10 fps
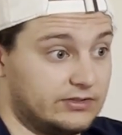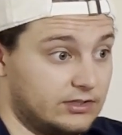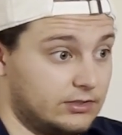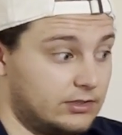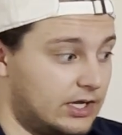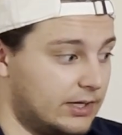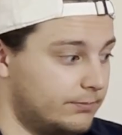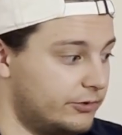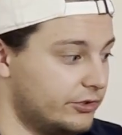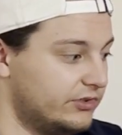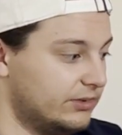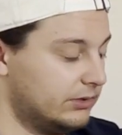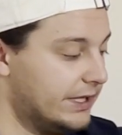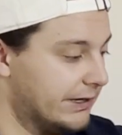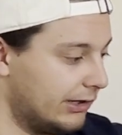a high producing
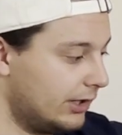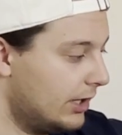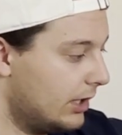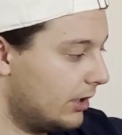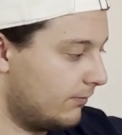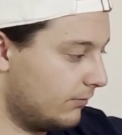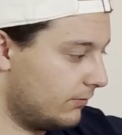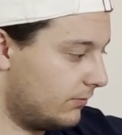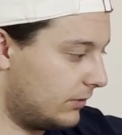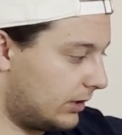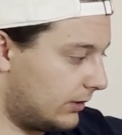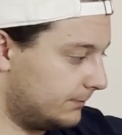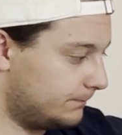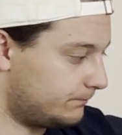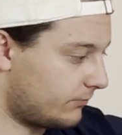player.
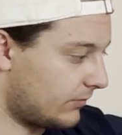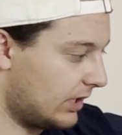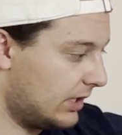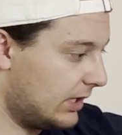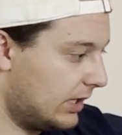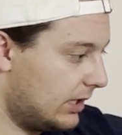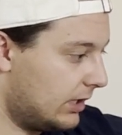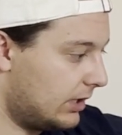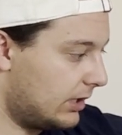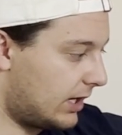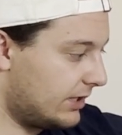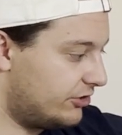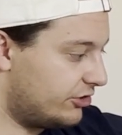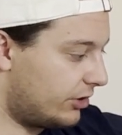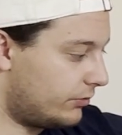Um, I
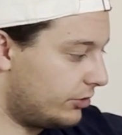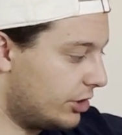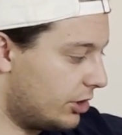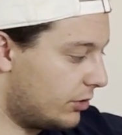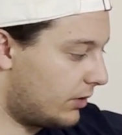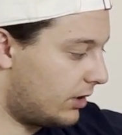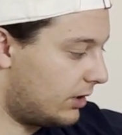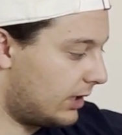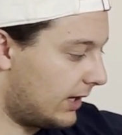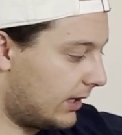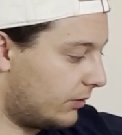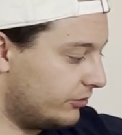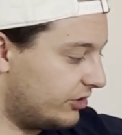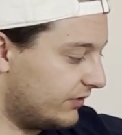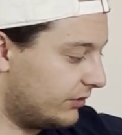don't know how
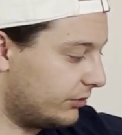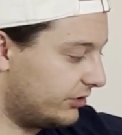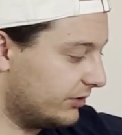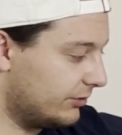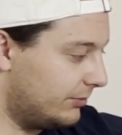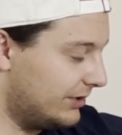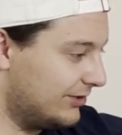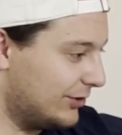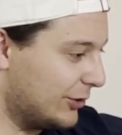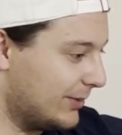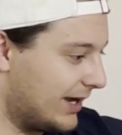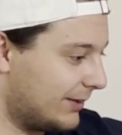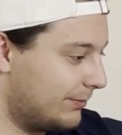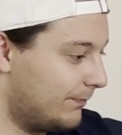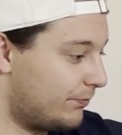difficult it would be to go back
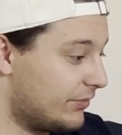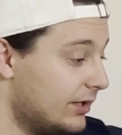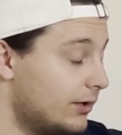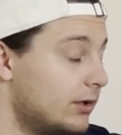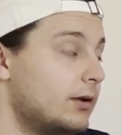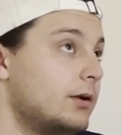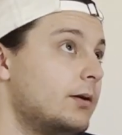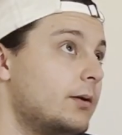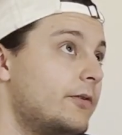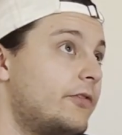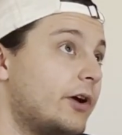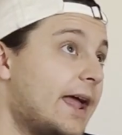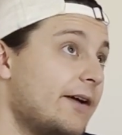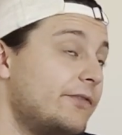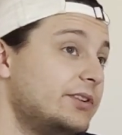for
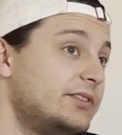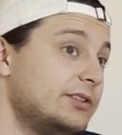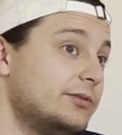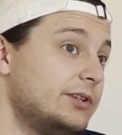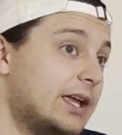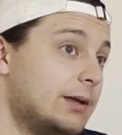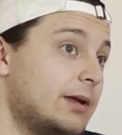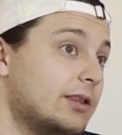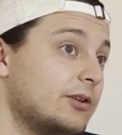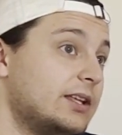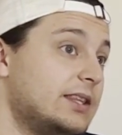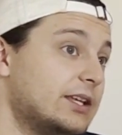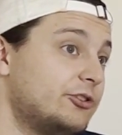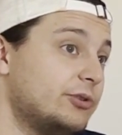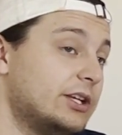every single game and look at the
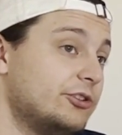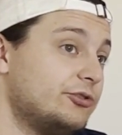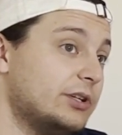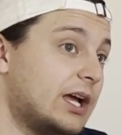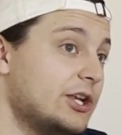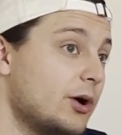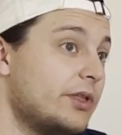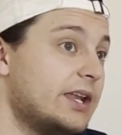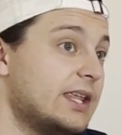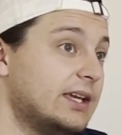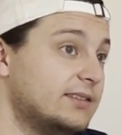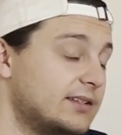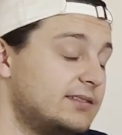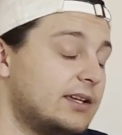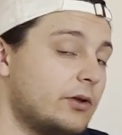injury history. I know that it
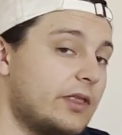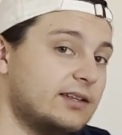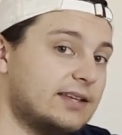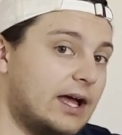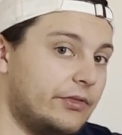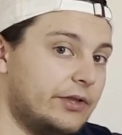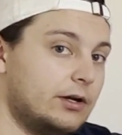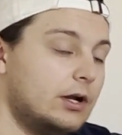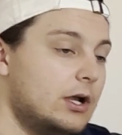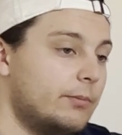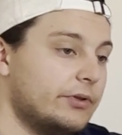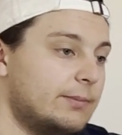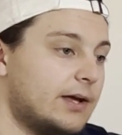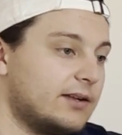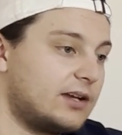exists, I know that it's out there, but the
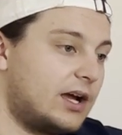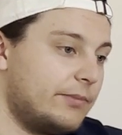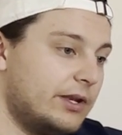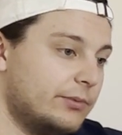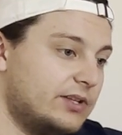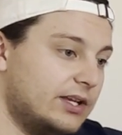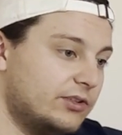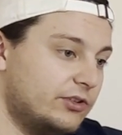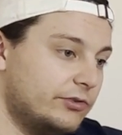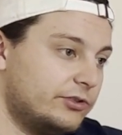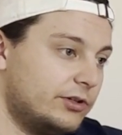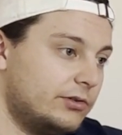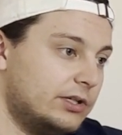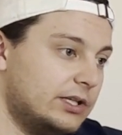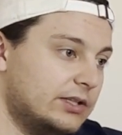amount of time that it would take to do
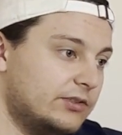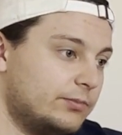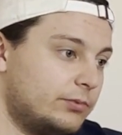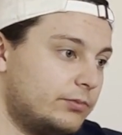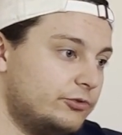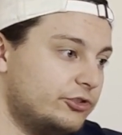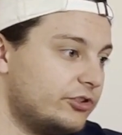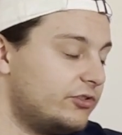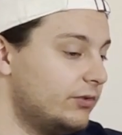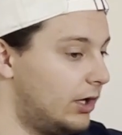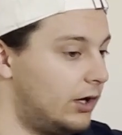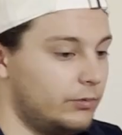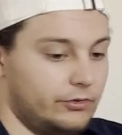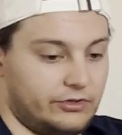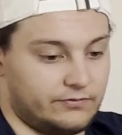so is just not
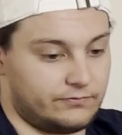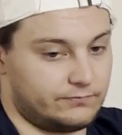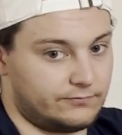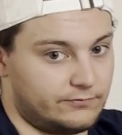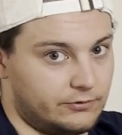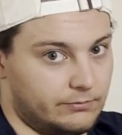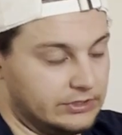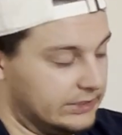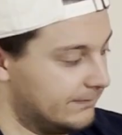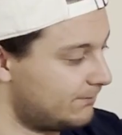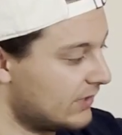worth it for me.